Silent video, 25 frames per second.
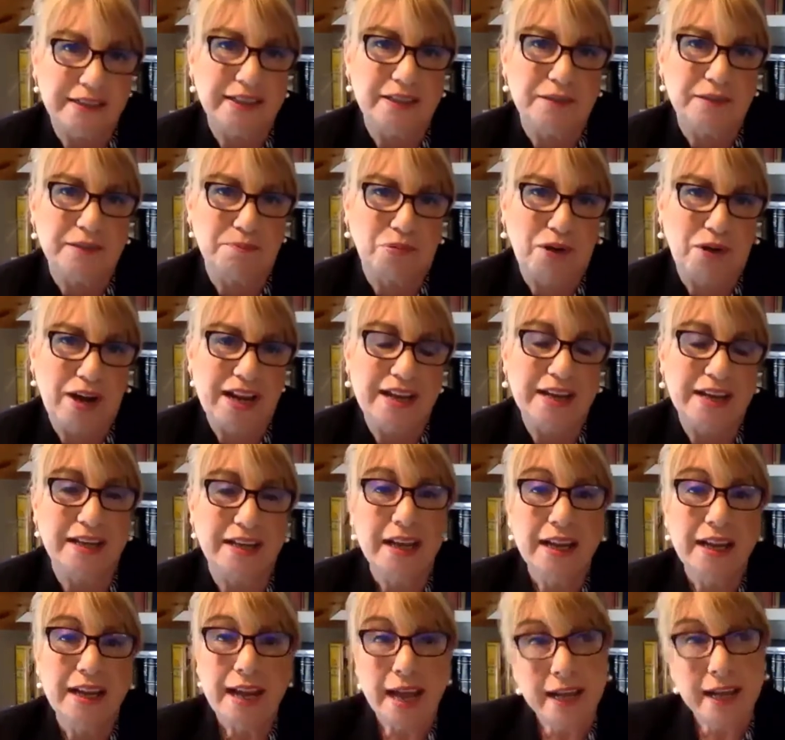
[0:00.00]
to break
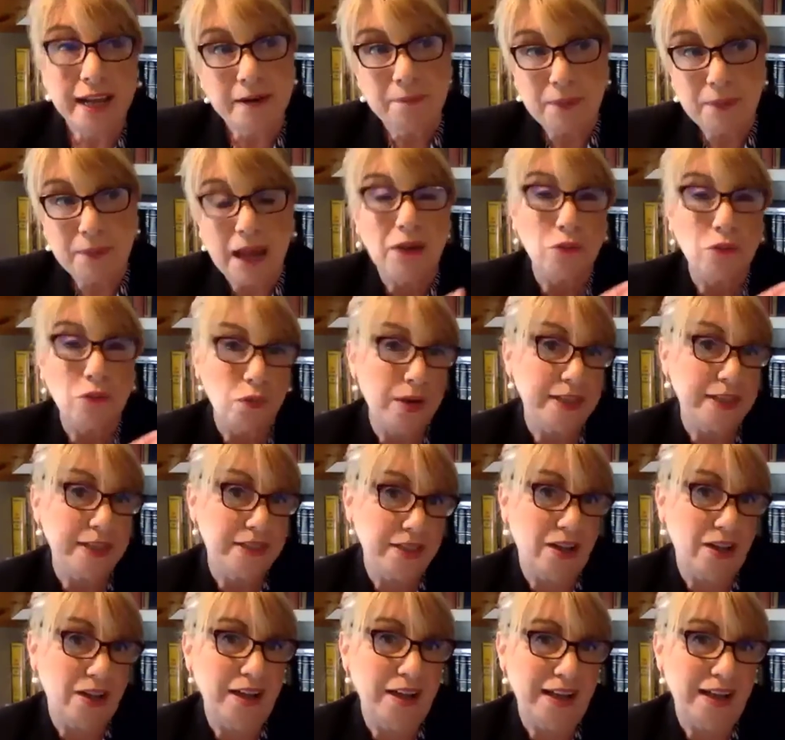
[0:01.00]
and about what
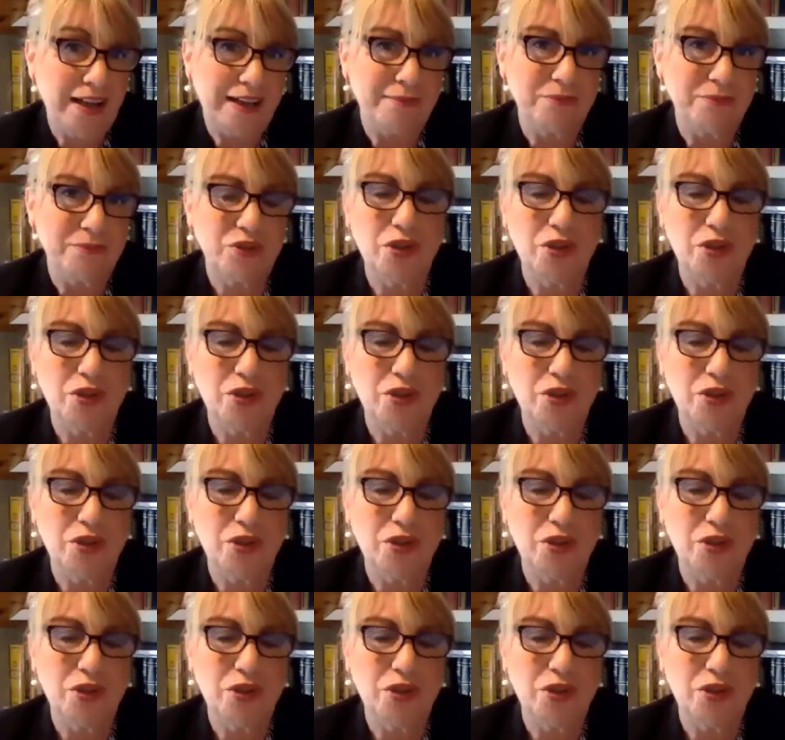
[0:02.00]
time.